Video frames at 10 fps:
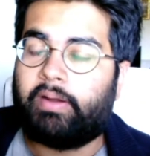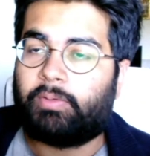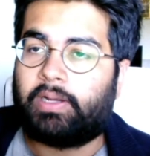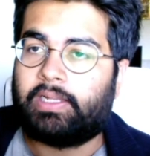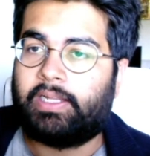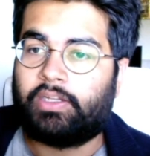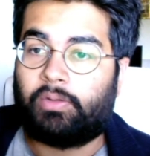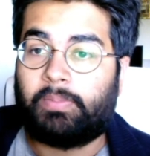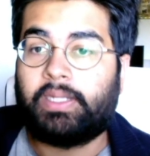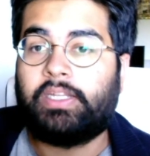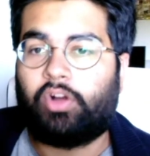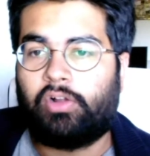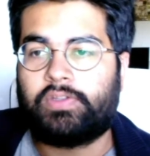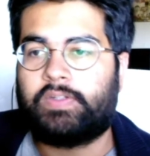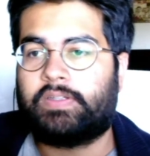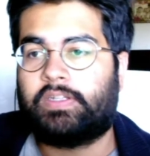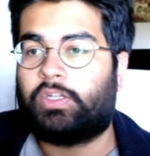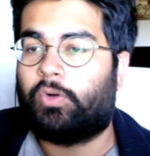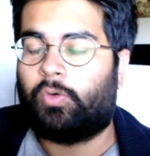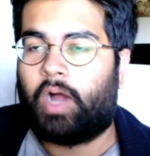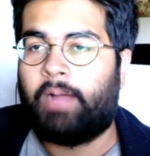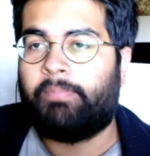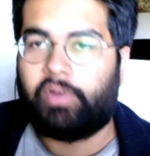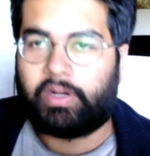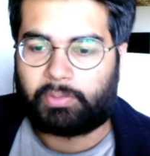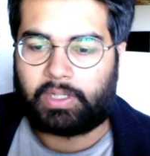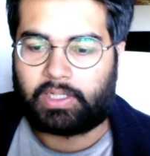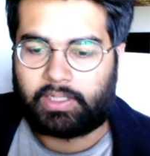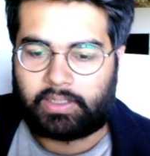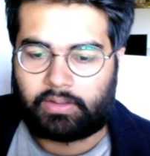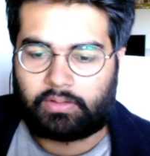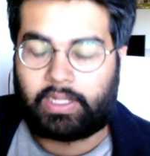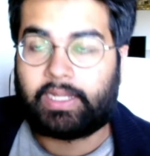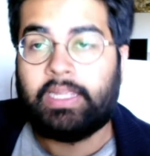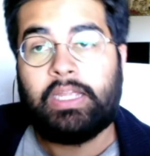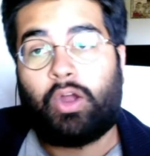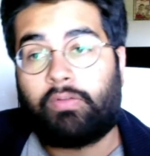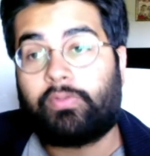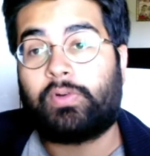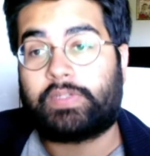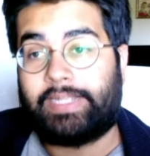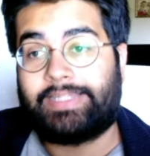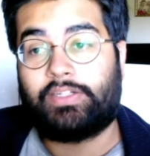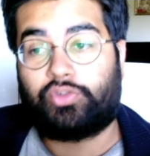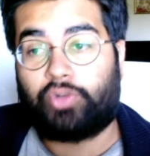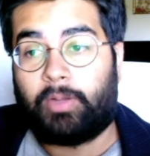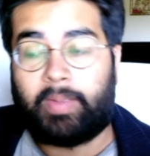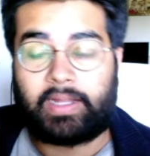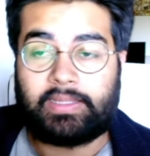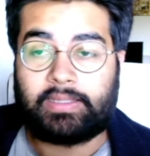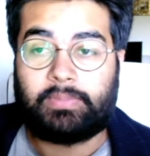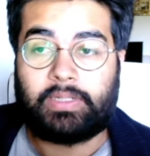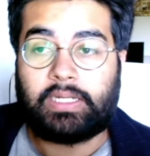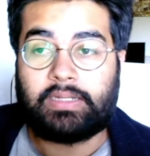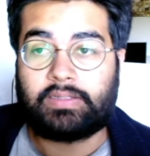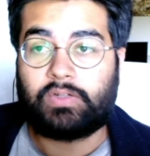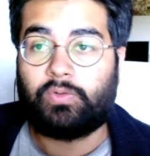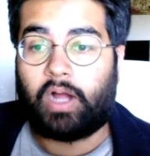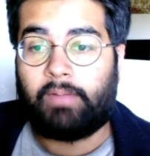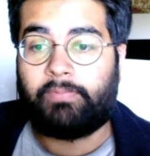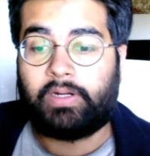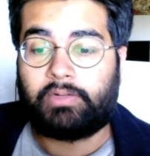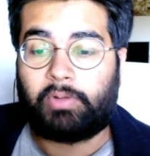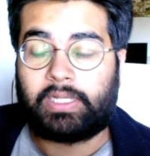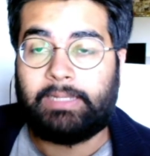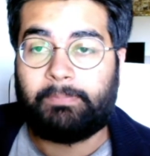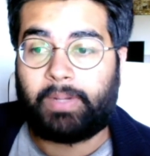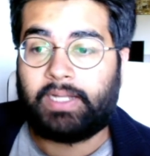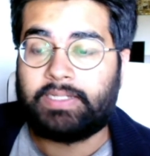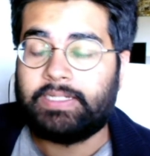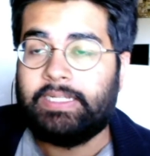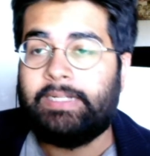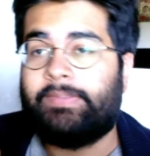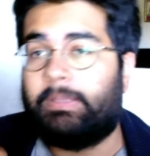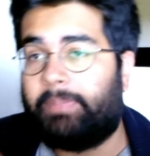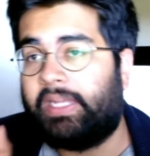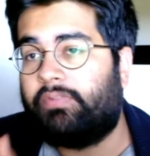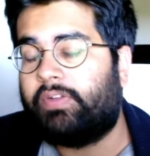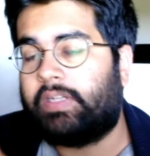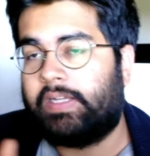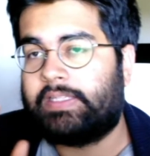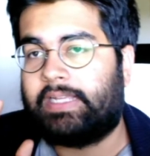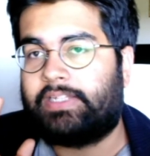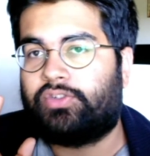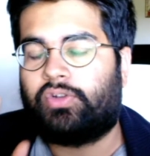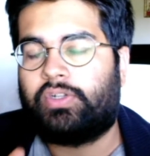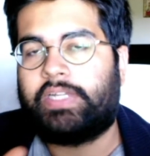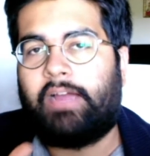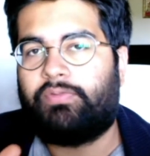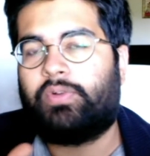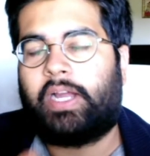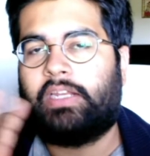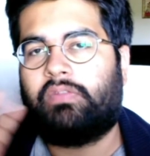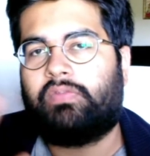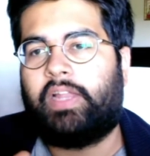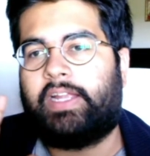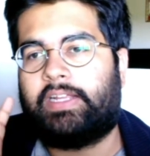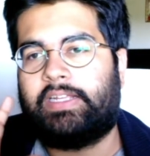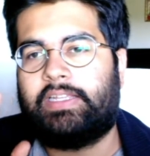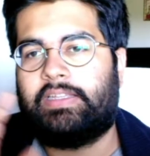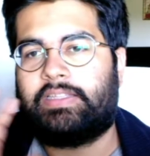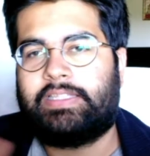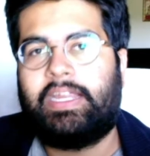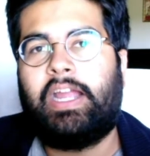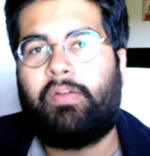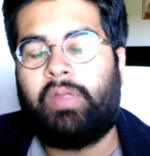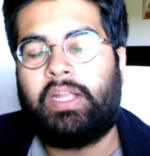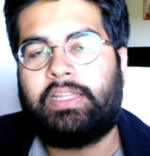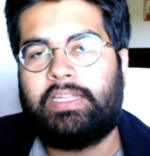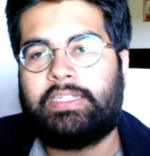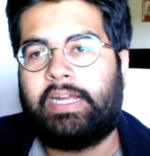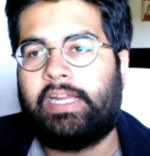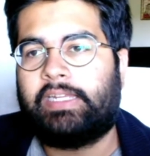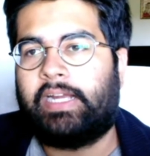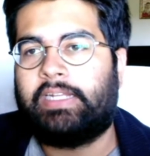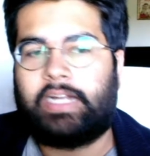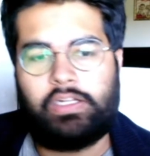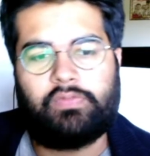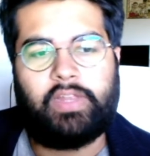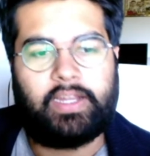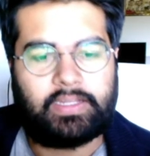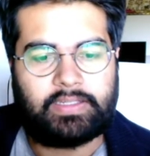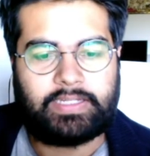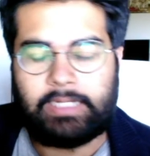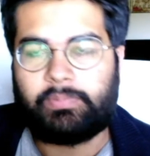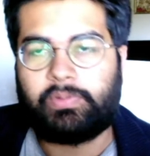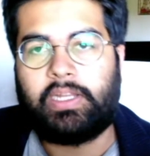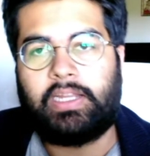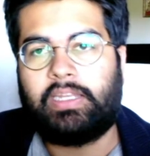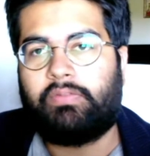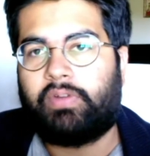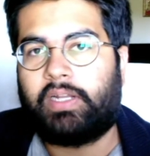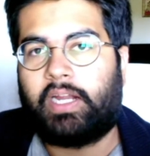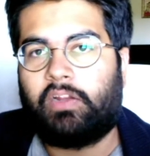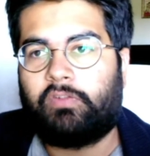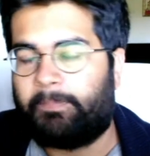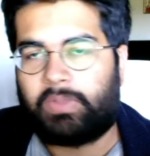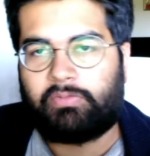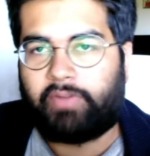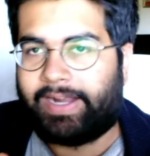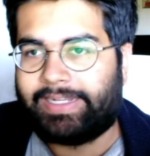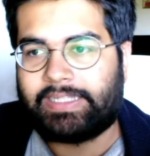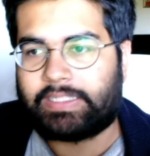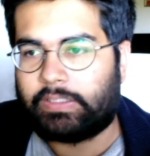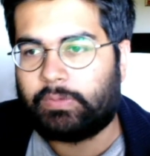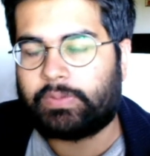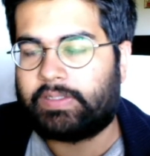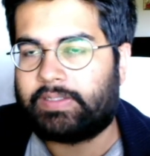quickly, and your money also doesn't go up very quickly. Like, of course, that's a drawback, that the money doesn't go up very quickly, but the benefit is that you don't have to kind of like stay awake the entire night, kind of like keep reading in different kind of finance news and